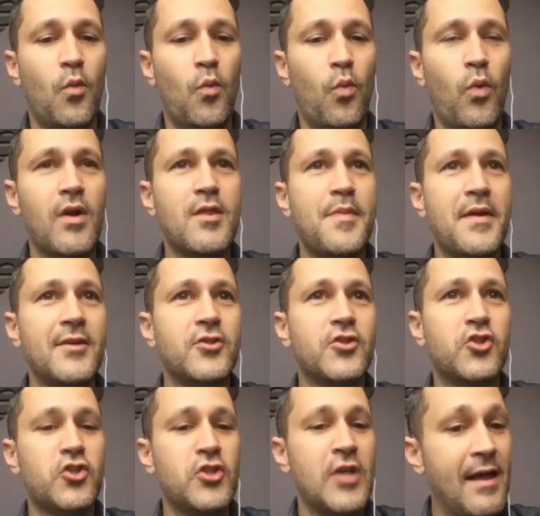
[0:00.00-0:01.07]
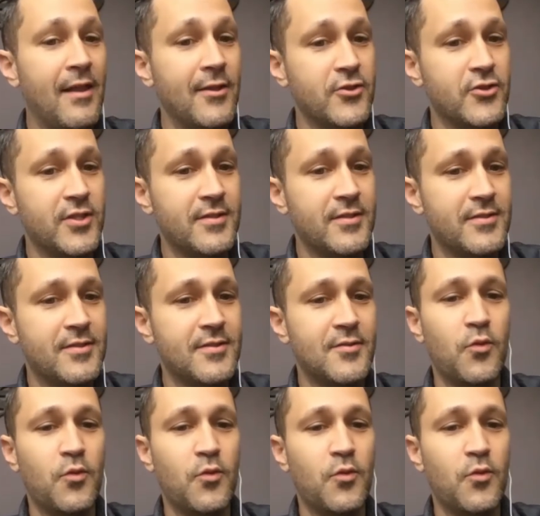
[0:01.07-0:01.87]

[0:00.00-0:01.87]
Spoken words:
One of the biggest challenges